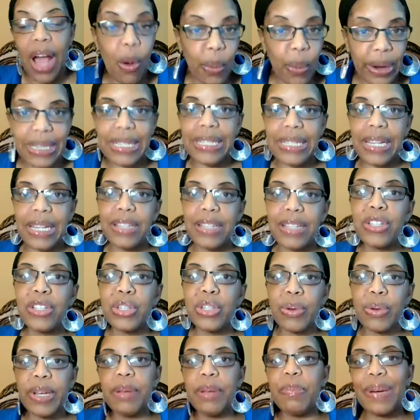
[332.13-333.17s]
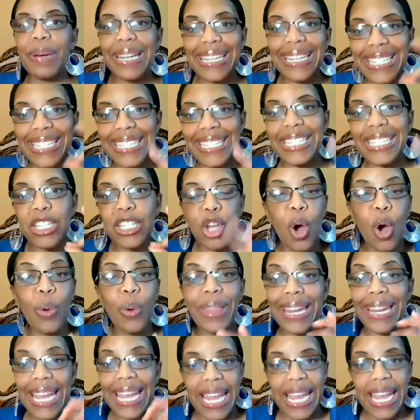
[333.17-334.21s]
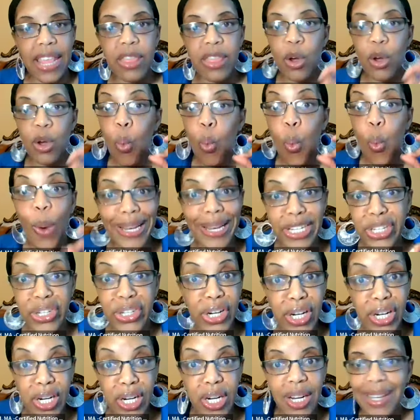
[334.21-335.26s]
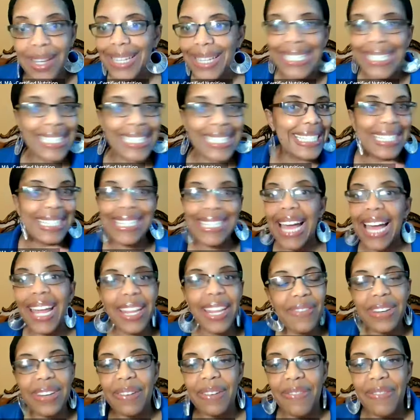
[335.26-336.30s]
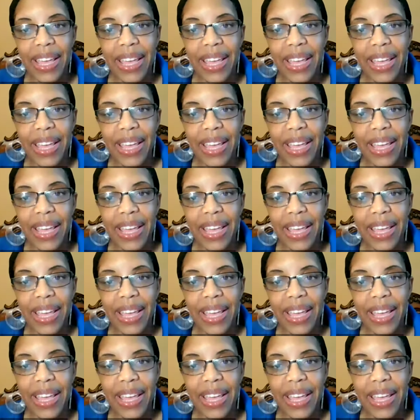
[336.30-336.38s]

but just know that in the winter, it's not even available for you.